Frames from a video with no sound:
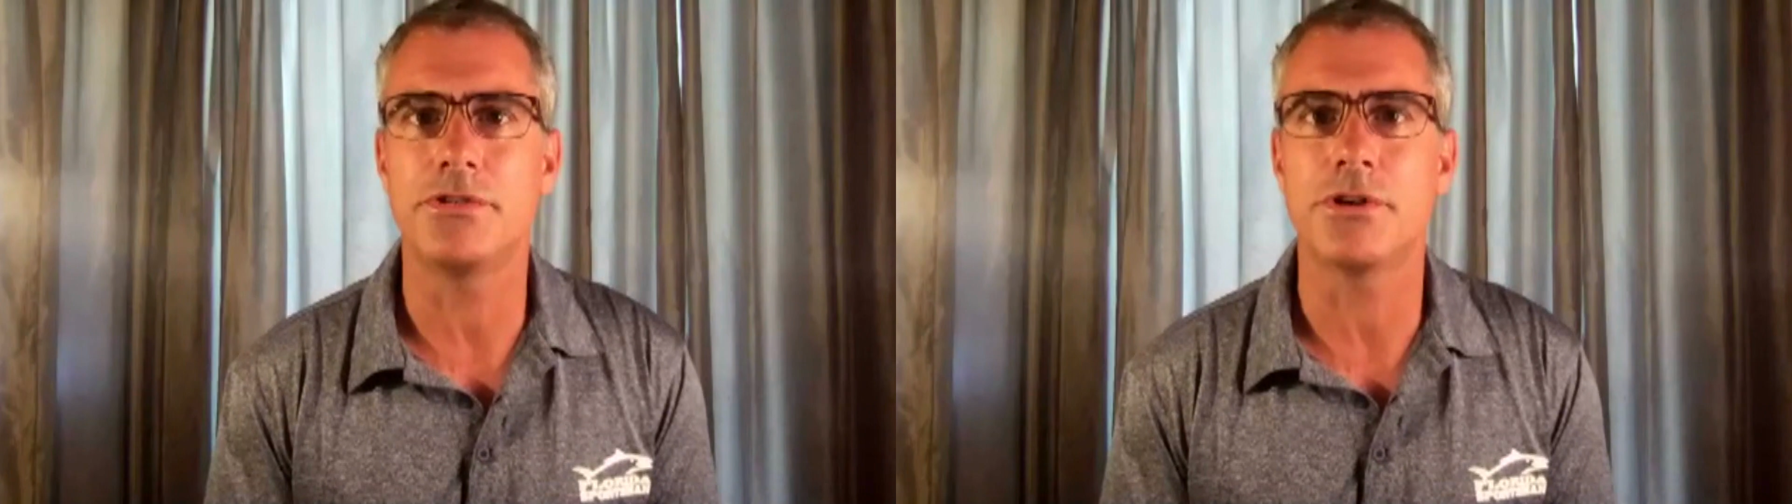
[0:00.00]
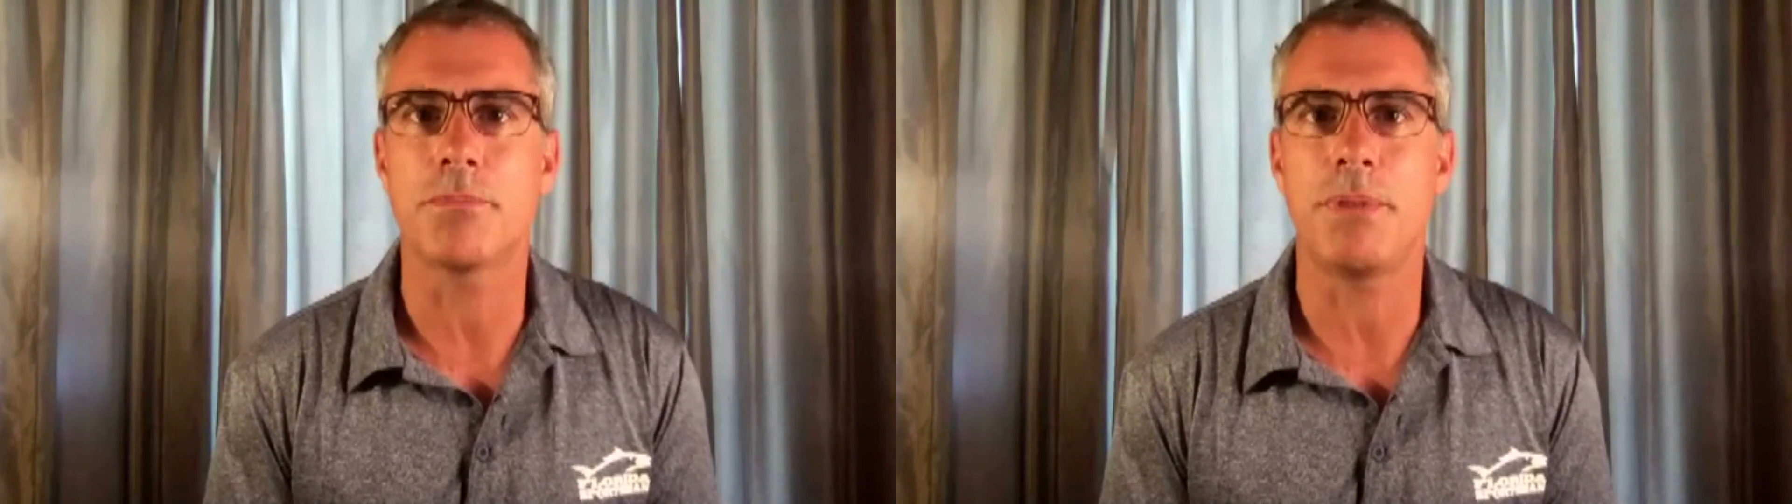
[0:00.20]

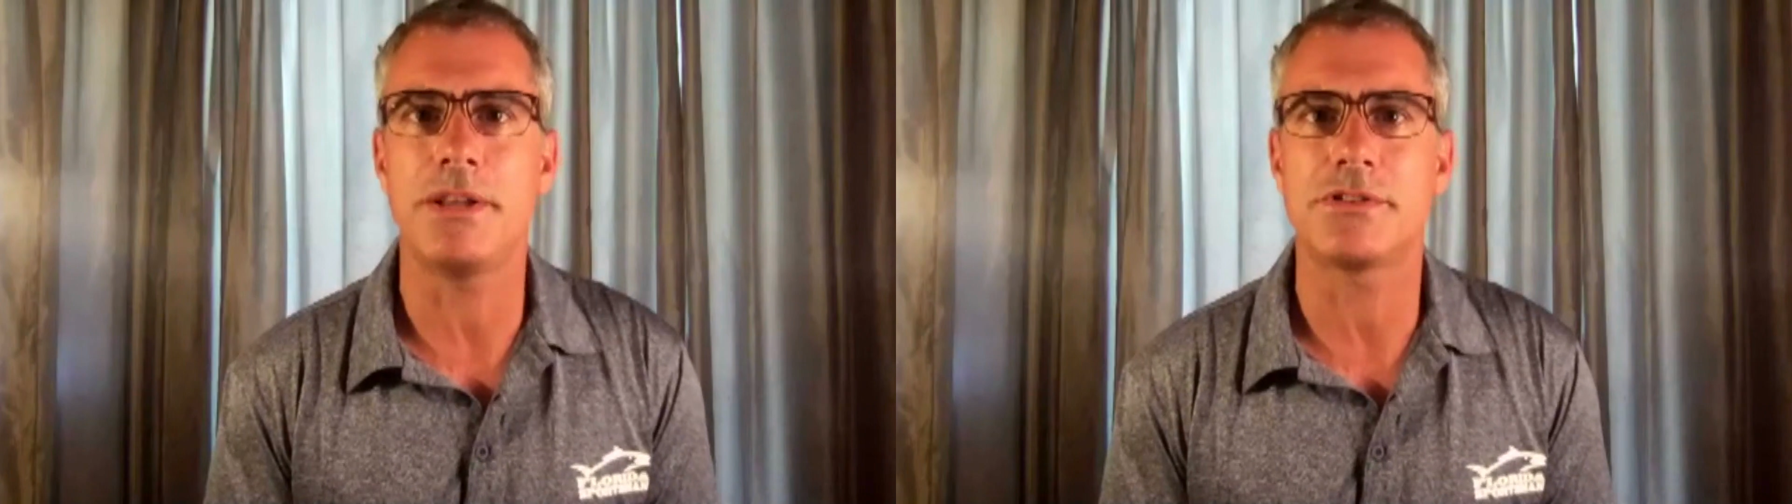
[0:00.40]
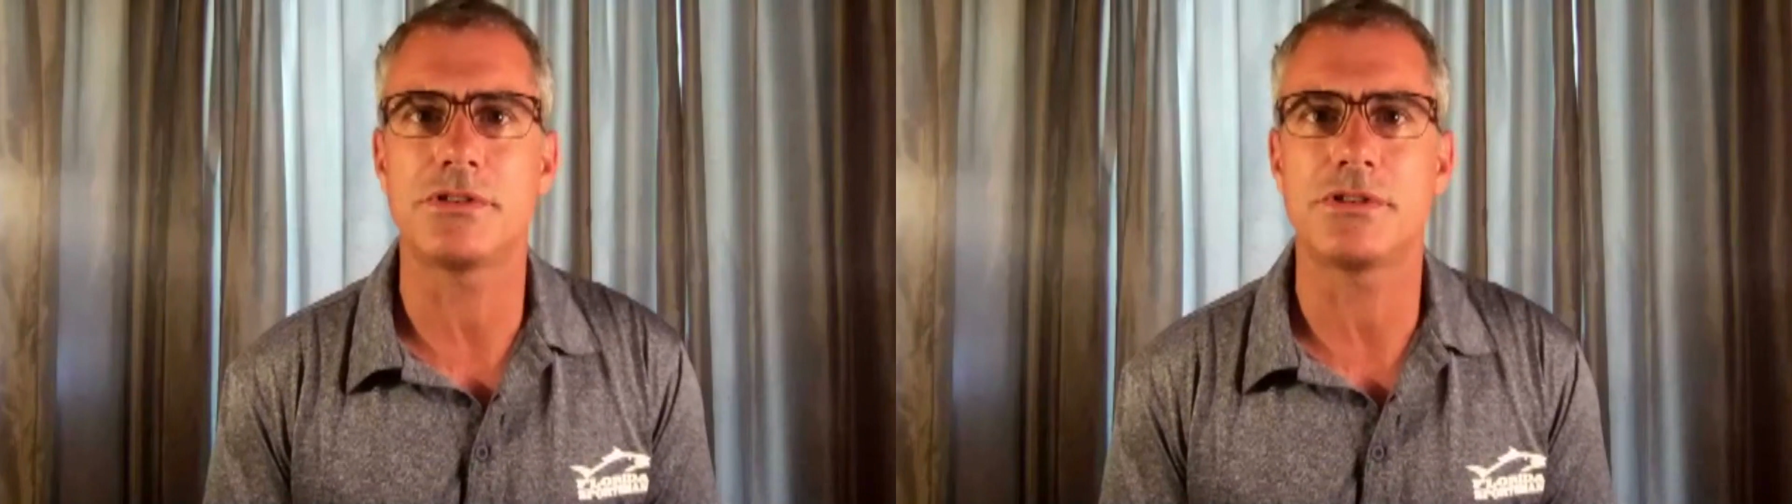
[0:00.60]
jerk
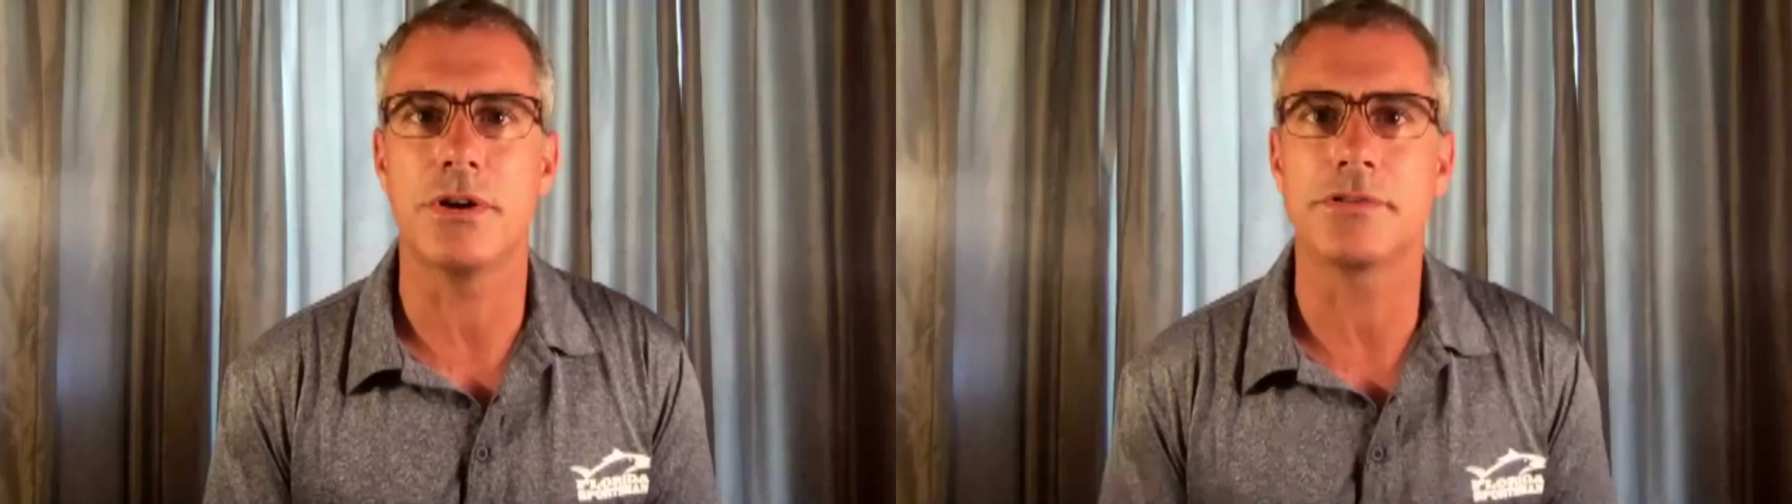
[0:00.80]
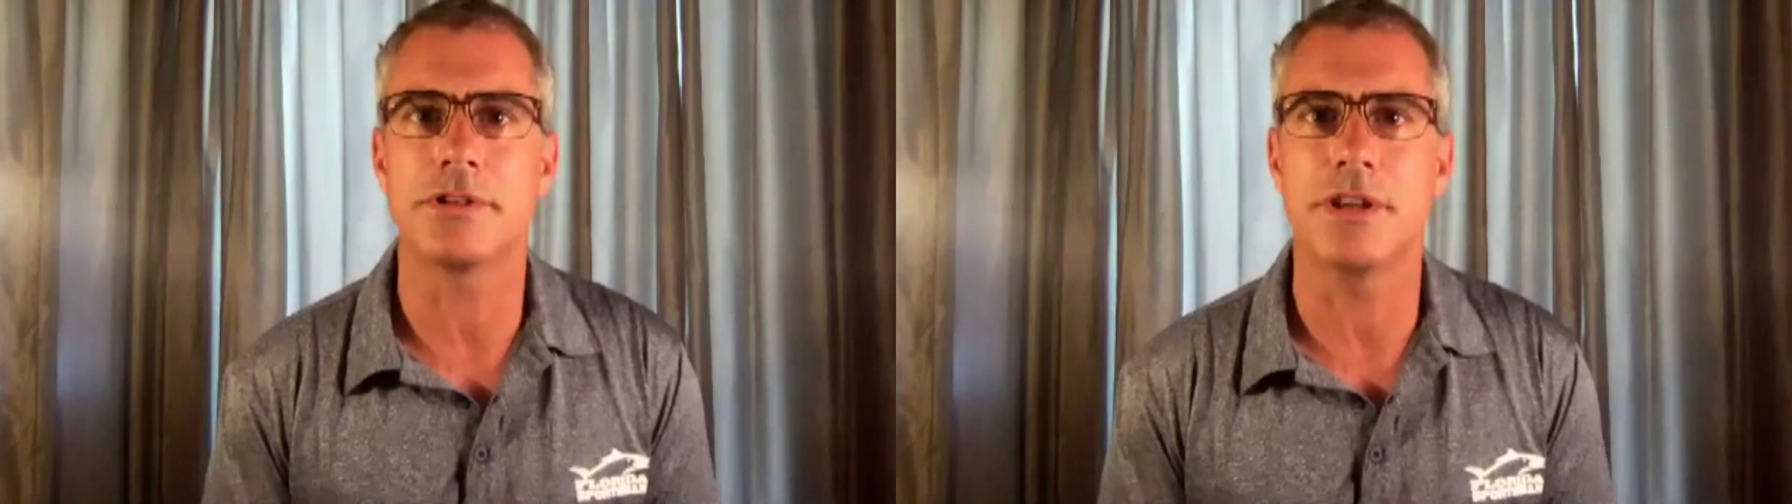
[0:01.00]
baits to show us